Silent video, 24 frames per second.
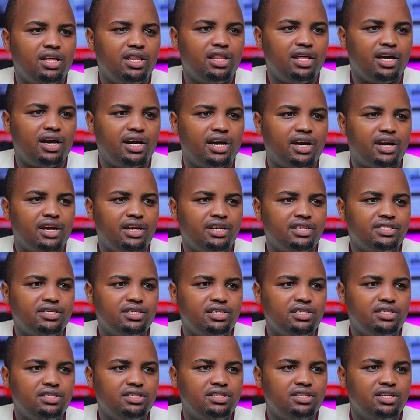the
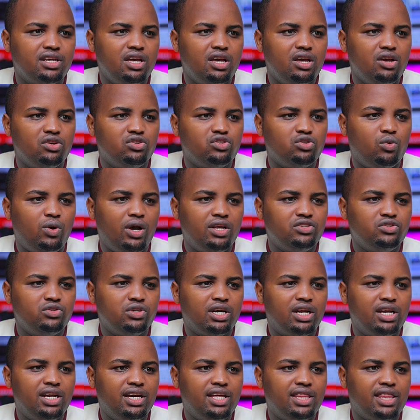currencies. So once you
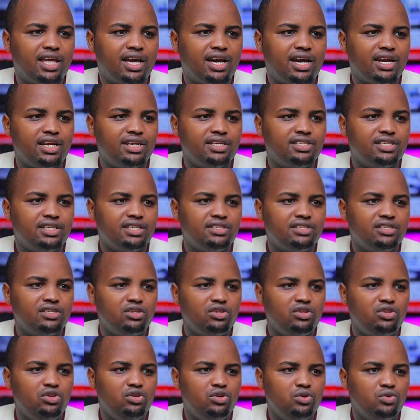click the currencies,
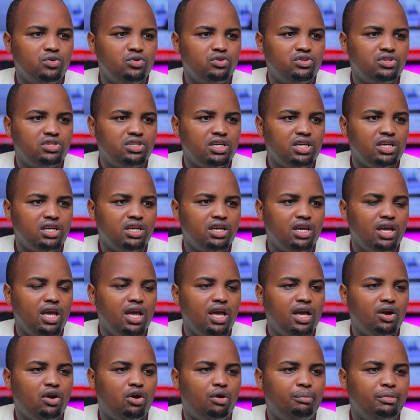you see
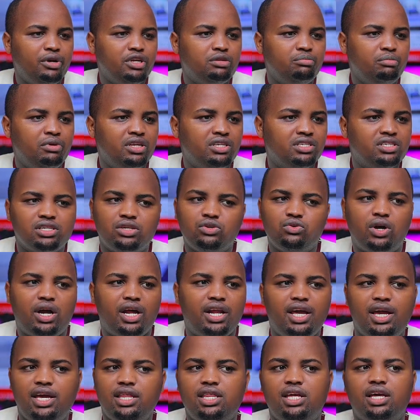commitment. You
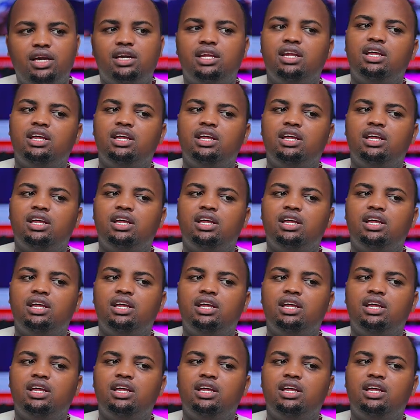can either